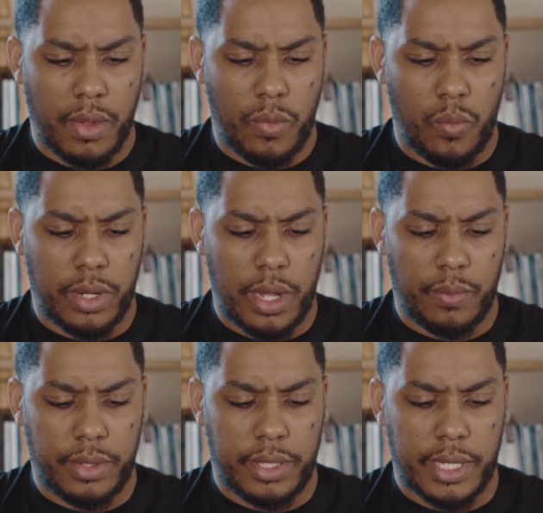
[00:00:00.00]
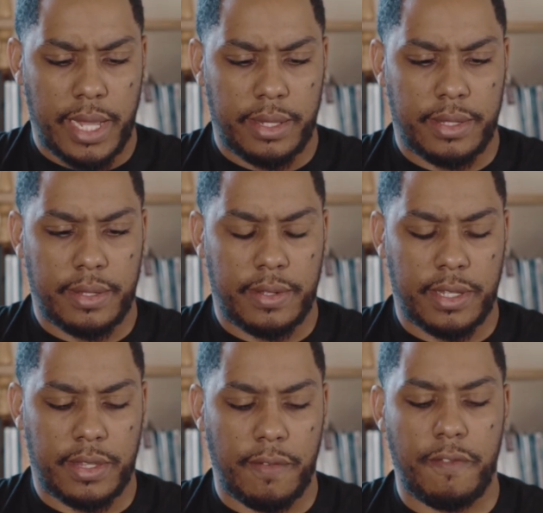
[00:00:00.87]
What I would change is
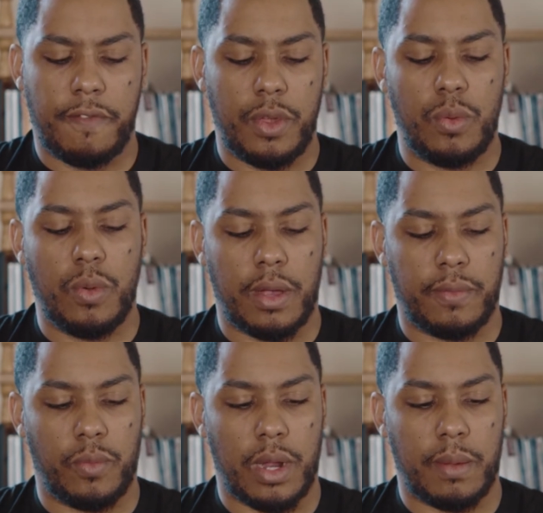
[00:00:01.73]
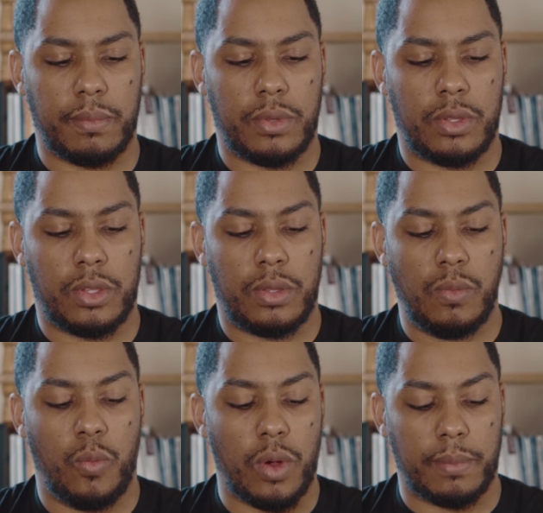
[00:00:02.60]
just the view of where
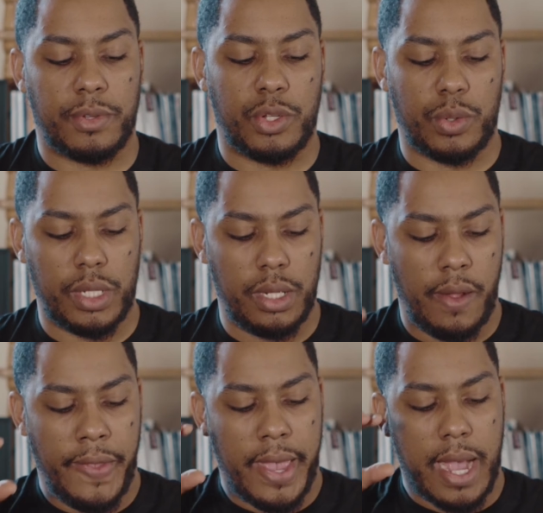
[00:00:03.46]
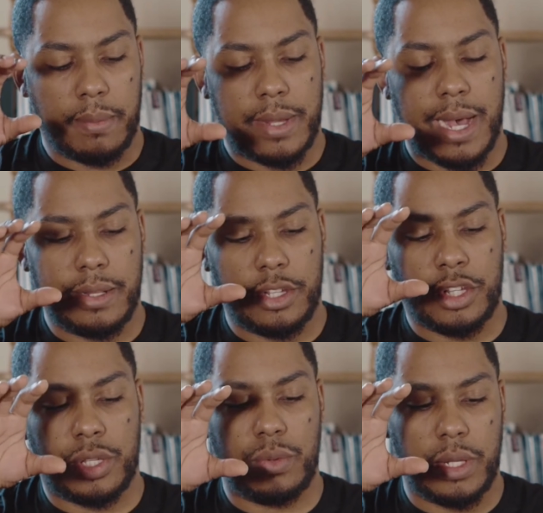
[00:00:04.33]
I'm shooting. I'm kind of
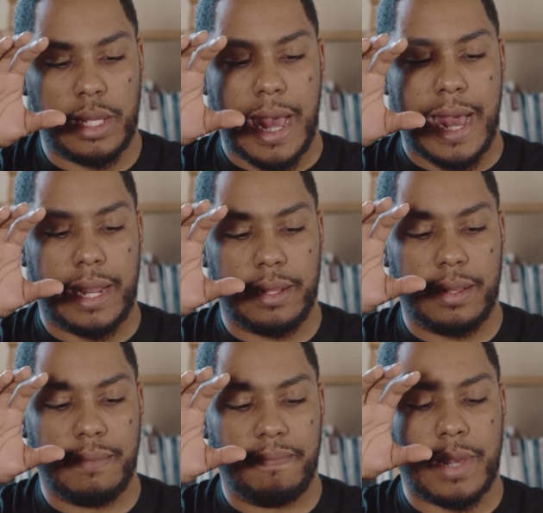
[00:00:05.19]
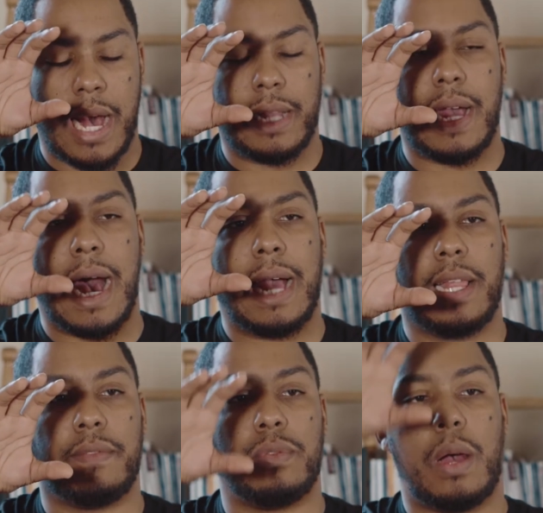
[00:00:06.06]
shooting at kind of eye
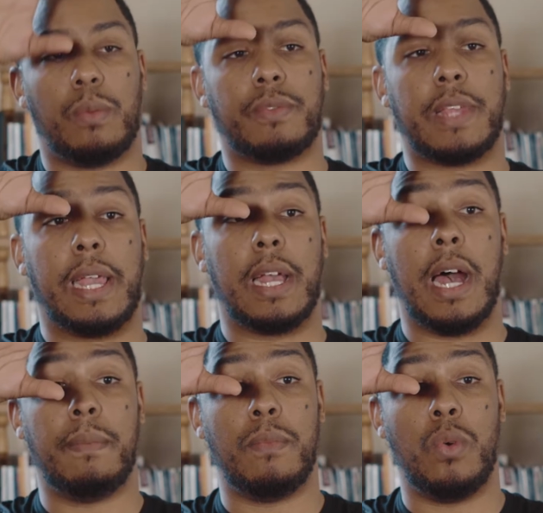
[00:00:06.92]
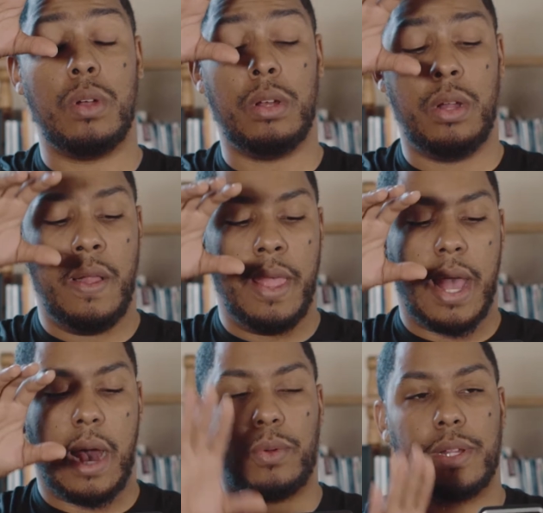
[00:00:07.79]
level. I was like up more.
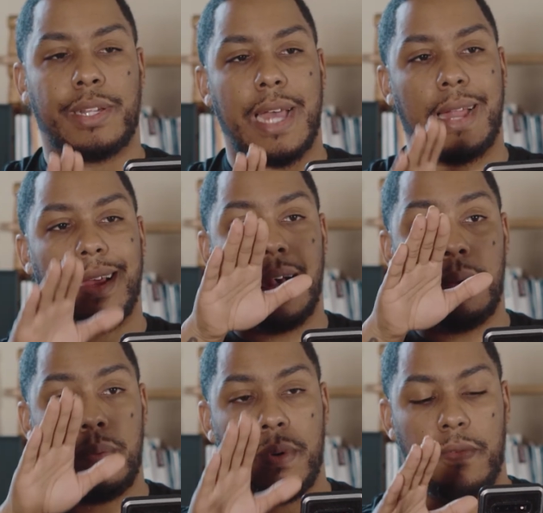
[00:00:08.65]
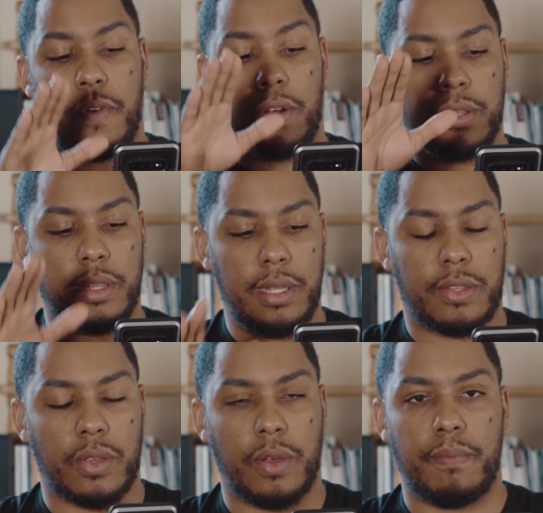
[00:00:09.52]
I would have shot up vertically,
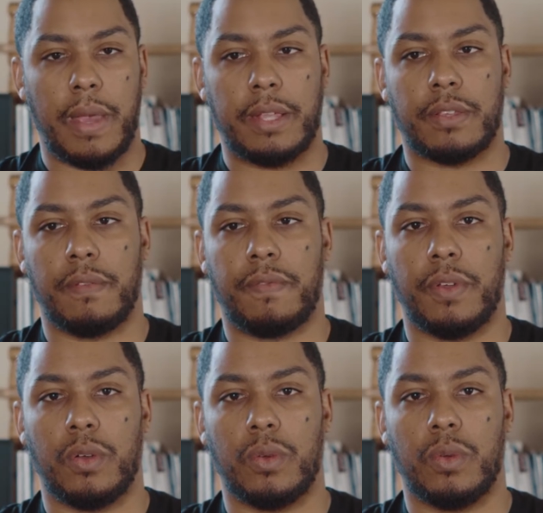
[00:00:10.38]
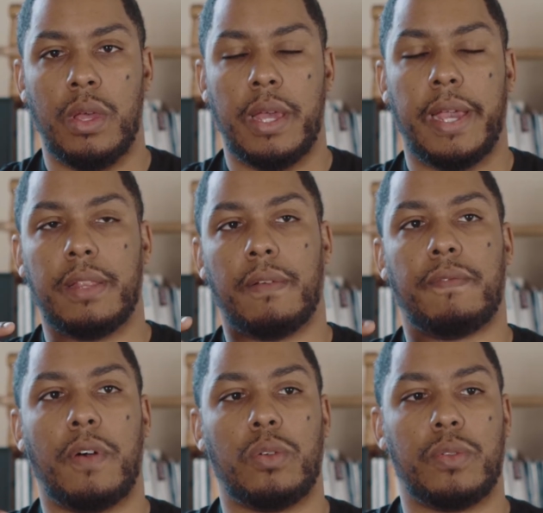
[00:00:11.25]
so it makes her feel in the
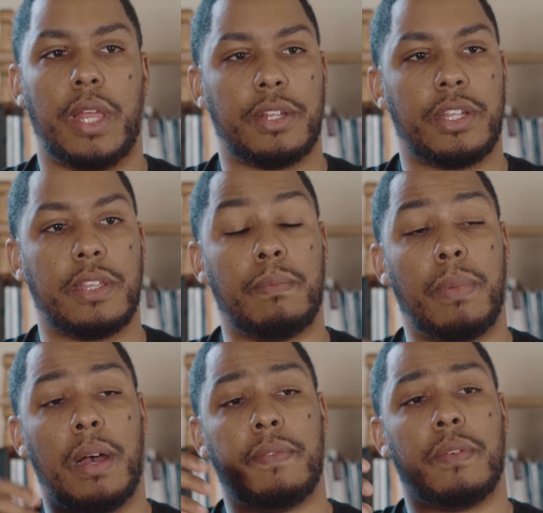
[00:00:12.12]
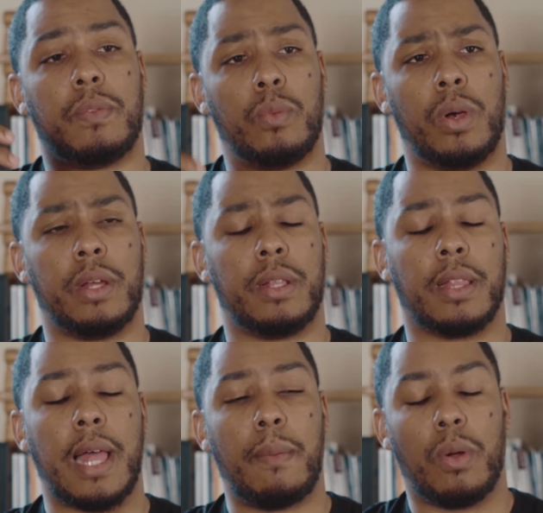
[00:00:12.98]
photo that she's above everyone,
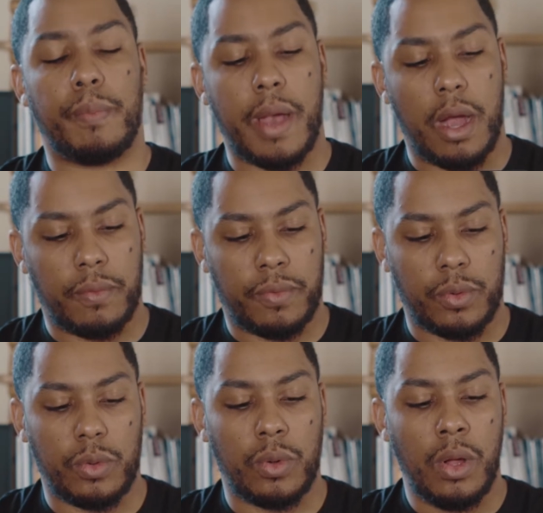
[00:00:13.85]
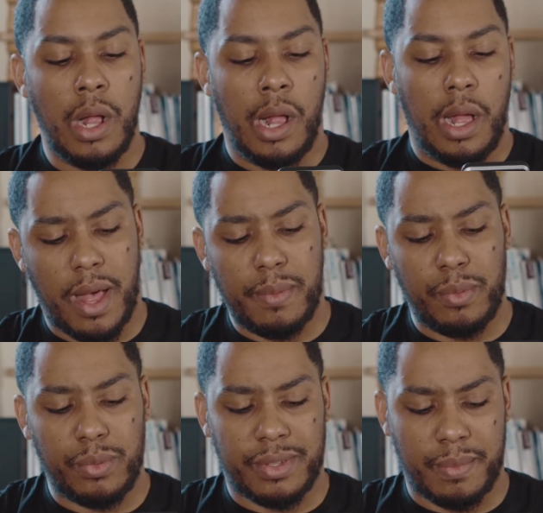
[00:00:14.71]
a lot more powerful.
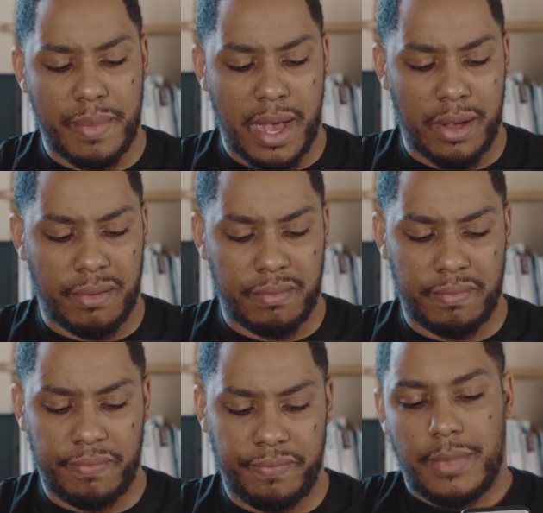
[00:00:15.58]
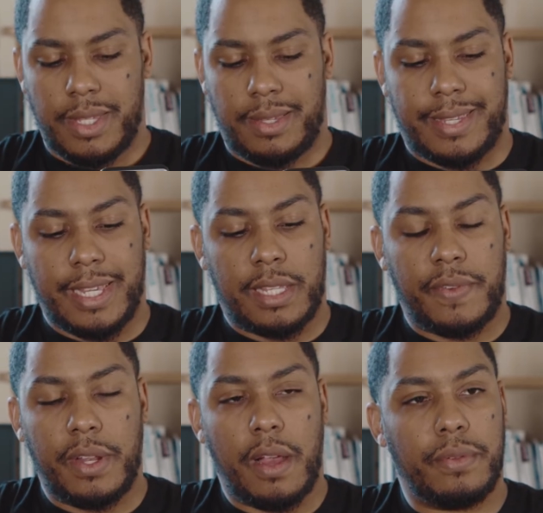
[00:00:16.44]
Probably was about 6
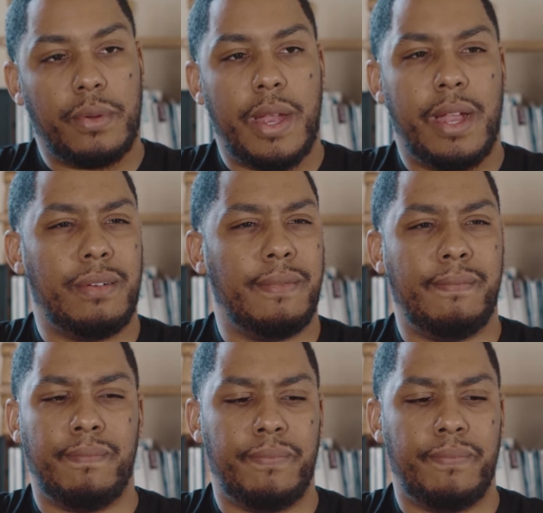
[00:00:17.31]
feet off the ground.